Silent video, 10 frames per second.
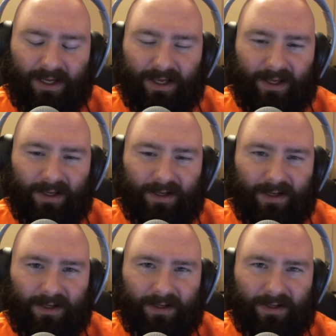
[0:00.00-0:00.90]

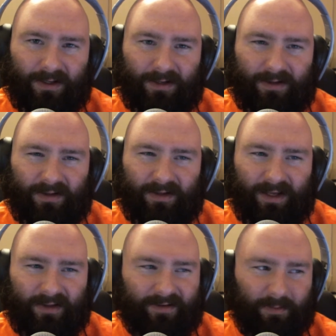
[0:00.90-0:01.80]
And they
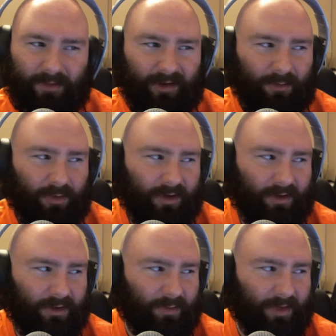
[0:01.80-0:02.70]
have something
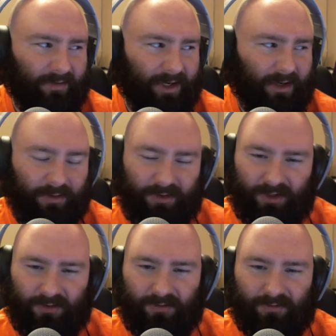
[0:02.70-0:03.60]
where you make a video and
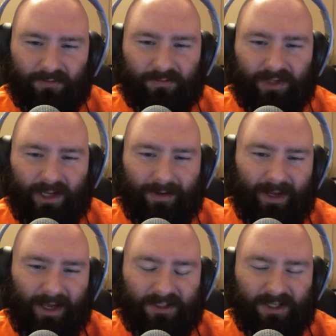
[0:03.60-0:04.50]
you name it
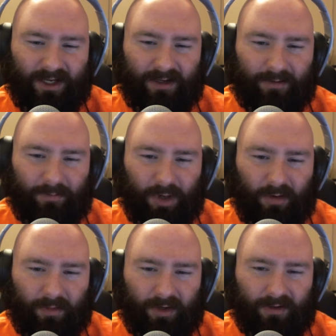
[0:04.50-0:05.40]
hashtag
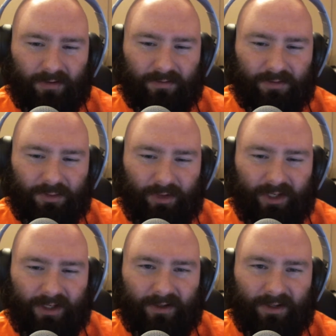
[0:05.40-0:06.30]
Pokemon
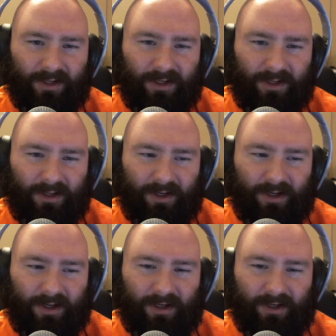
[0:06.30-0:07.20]
20
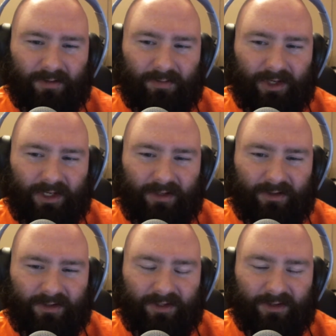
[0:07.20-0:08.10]

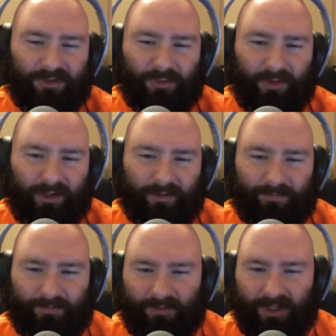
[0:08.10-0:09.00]
and tell your story,
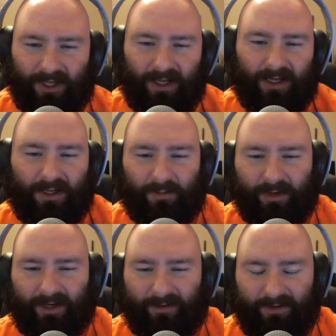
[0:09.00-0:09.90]
and you
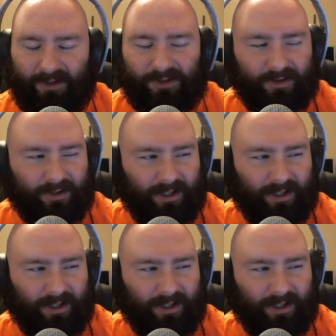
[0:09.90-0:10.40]
might get featured.